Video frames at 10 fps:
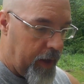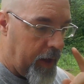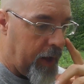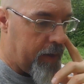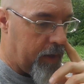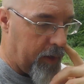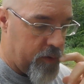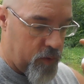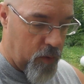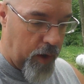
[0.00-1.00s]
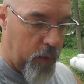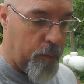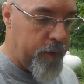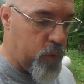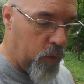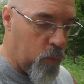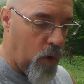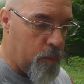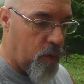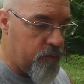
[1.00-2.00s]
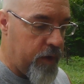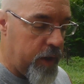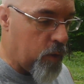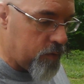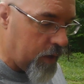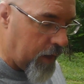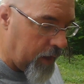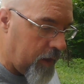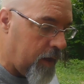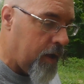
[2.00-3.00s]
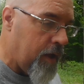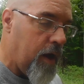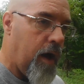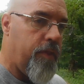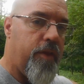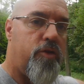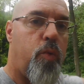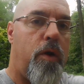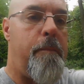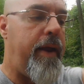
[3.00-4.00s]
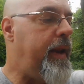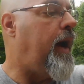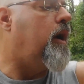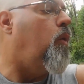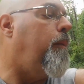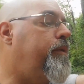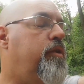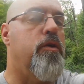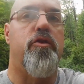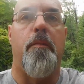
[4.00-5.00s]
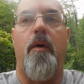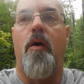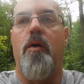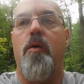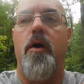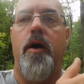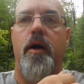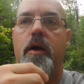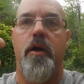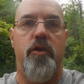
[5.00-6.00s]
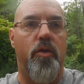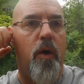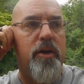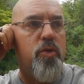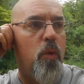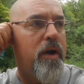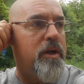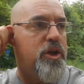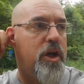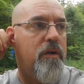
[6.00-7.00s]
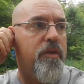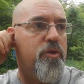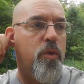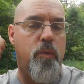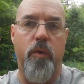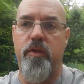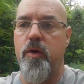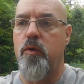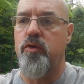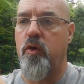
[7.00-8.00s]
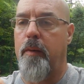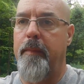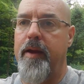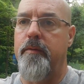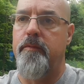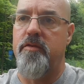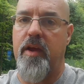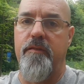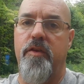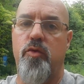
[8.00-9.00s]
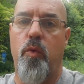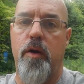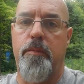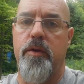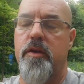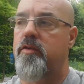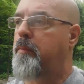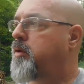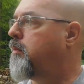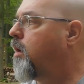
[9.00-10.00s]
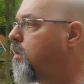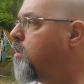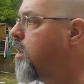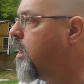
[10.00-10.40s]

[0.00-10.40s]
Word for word: And uh, so I will be doing one more video today. Uh, this one may not go up until tomorrow. So I just wanted to share this one with you. So I may save this one and put this up tomorrow.